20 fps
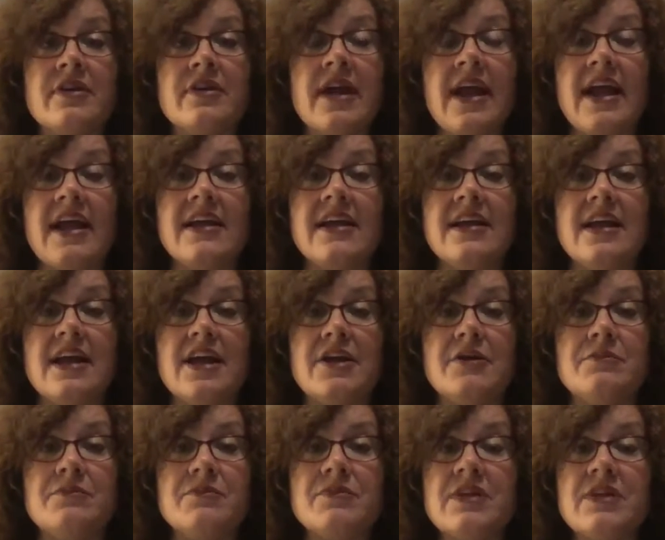
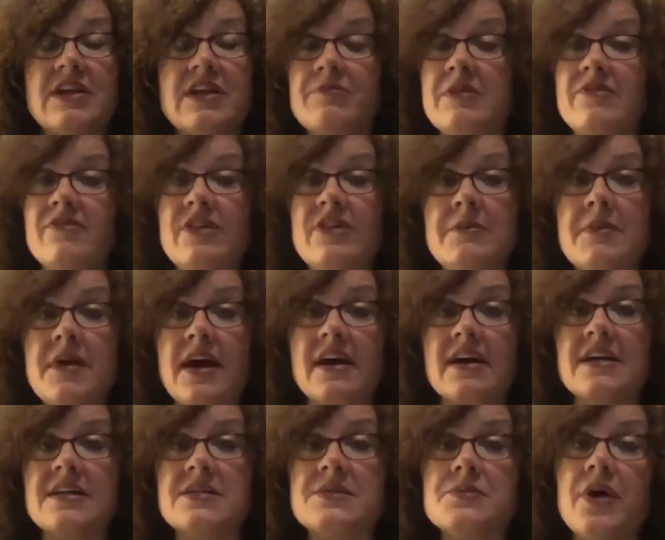and give me feedback
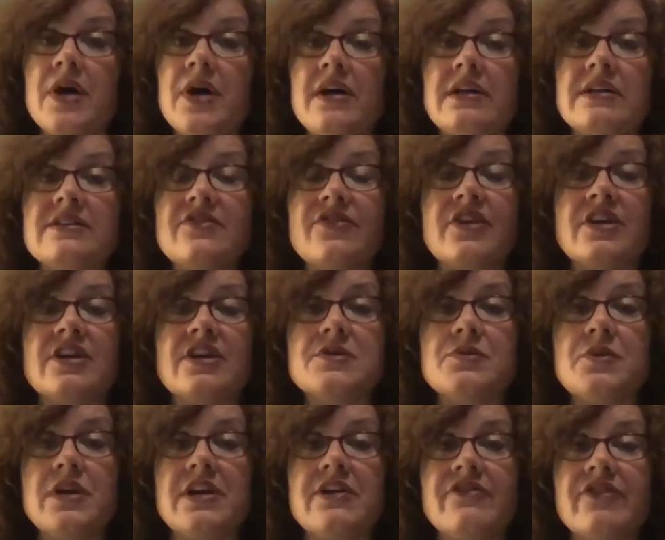as well as far as
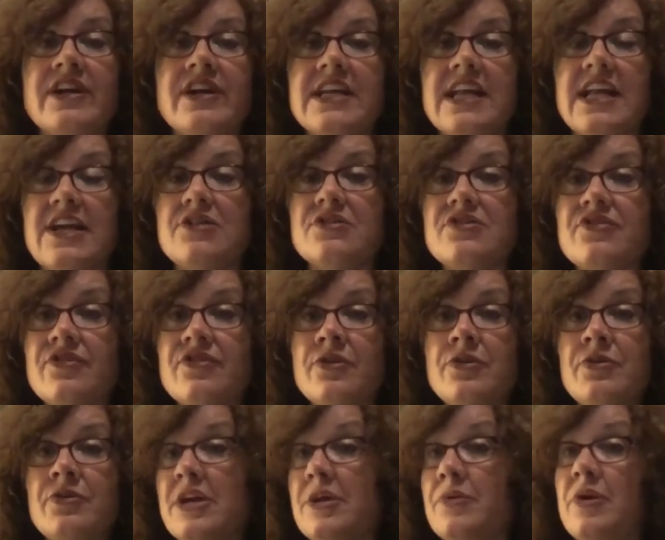what you're finding useful,
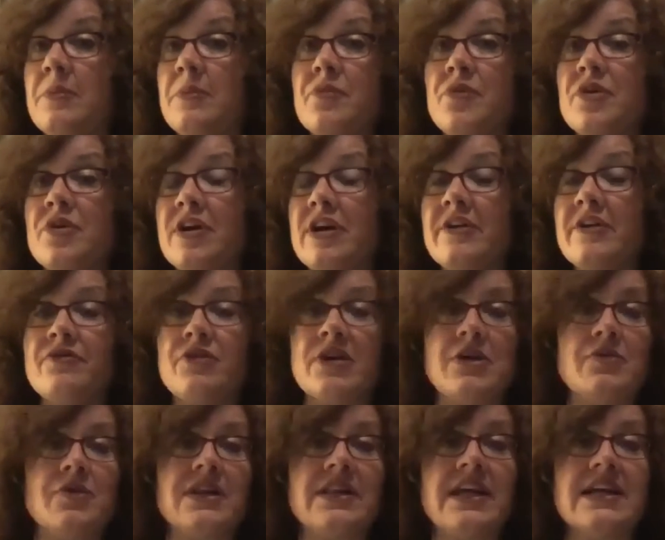what you want more of, what you
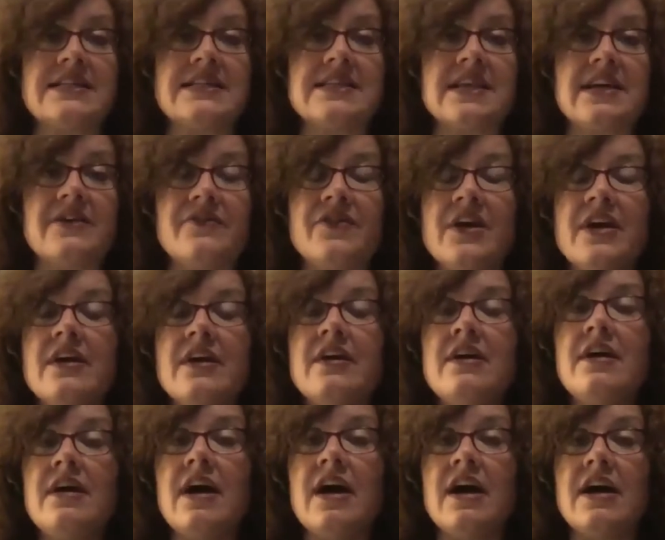want less of.
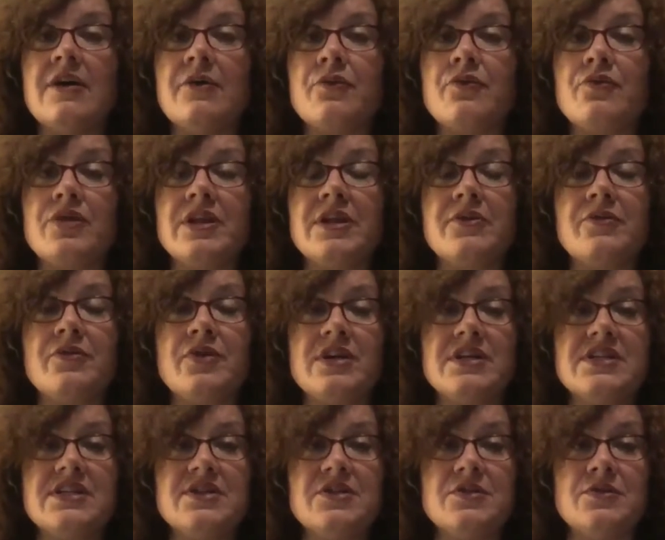I really want
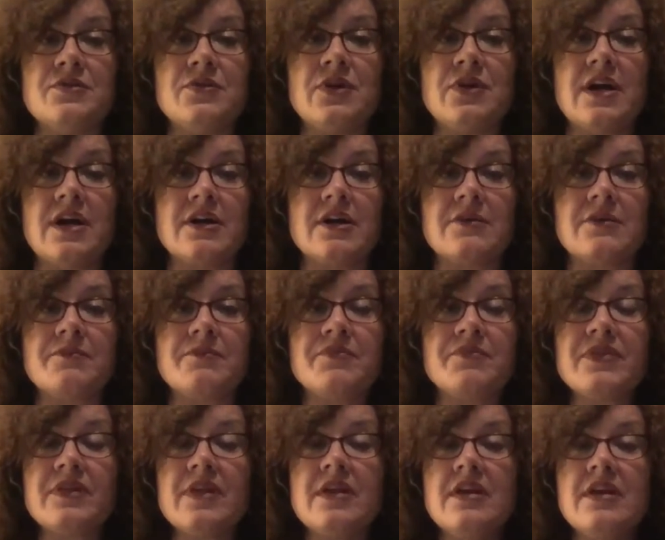to
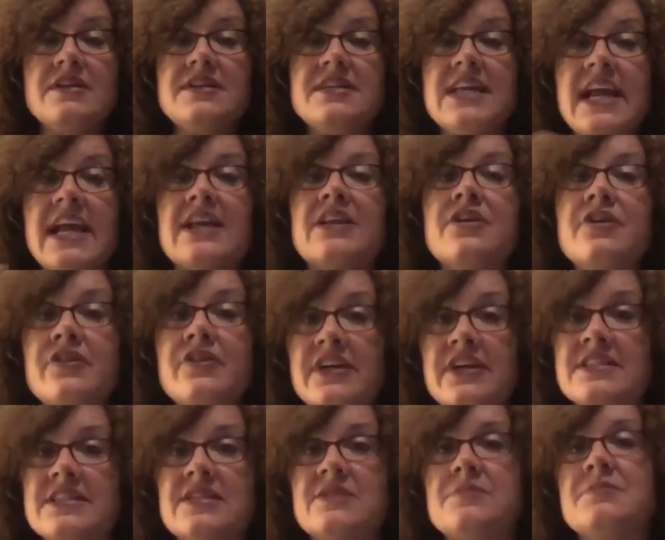tailor
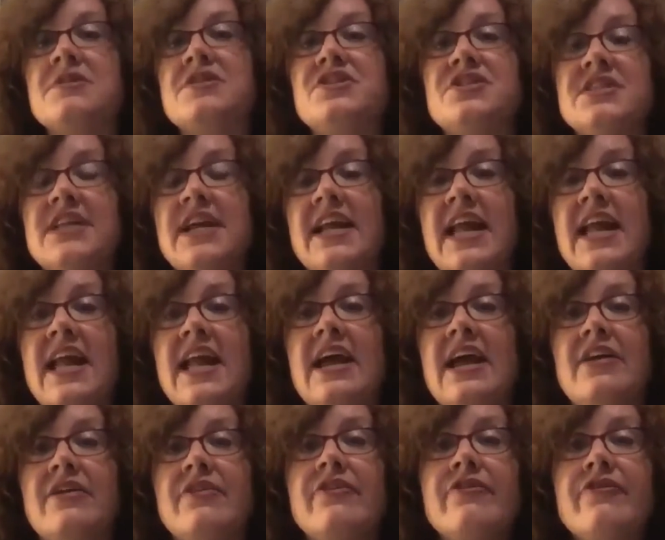this as much as I
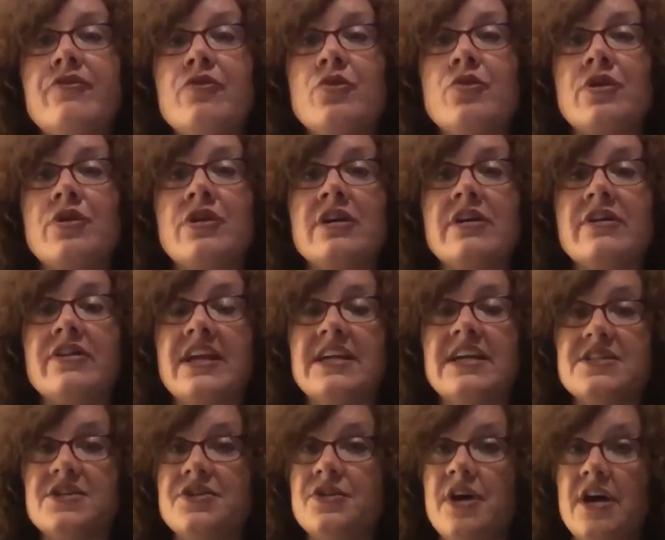can for the
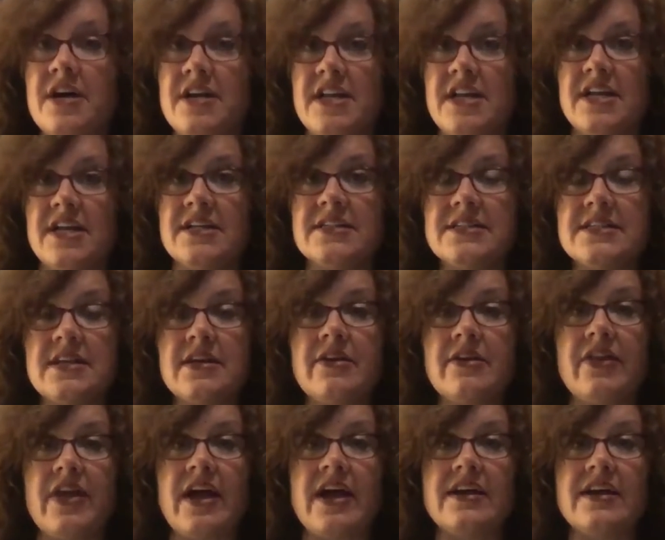adult audience
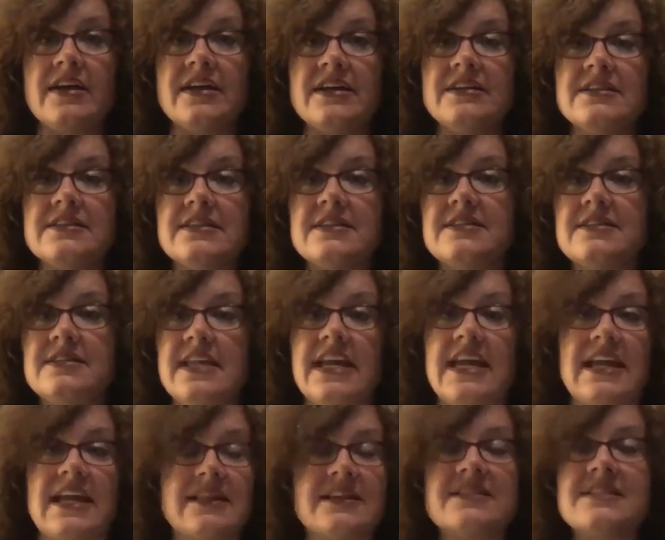that is
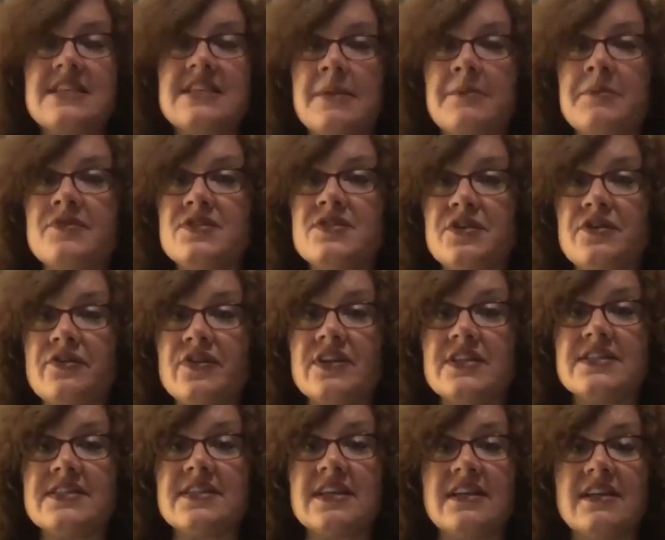seeking this type of
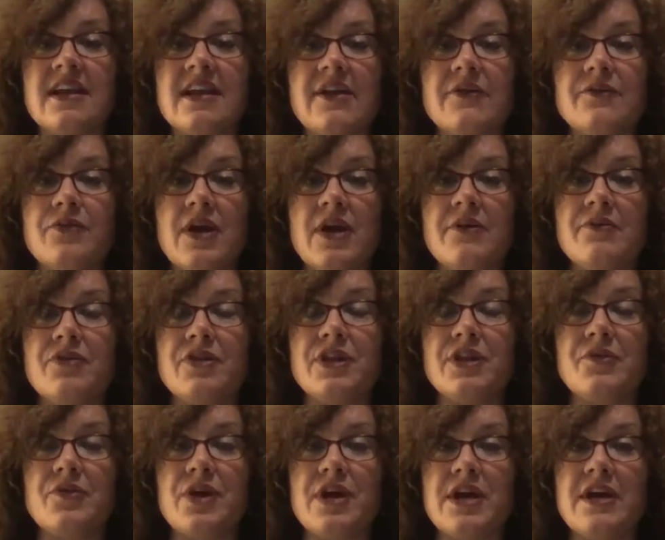service. And I really
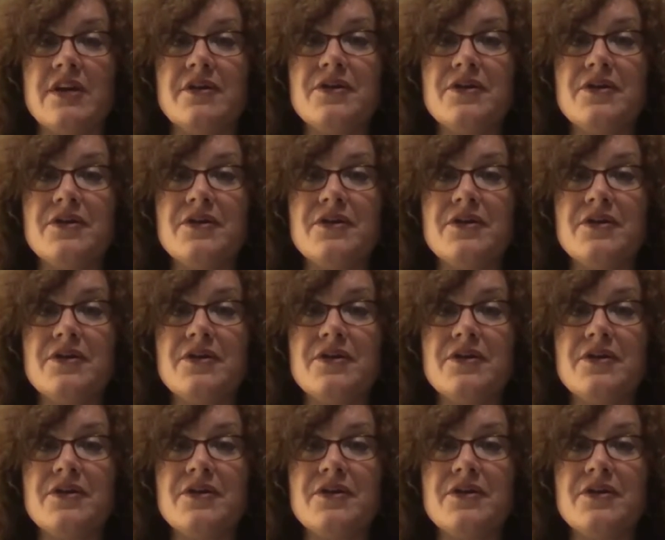want to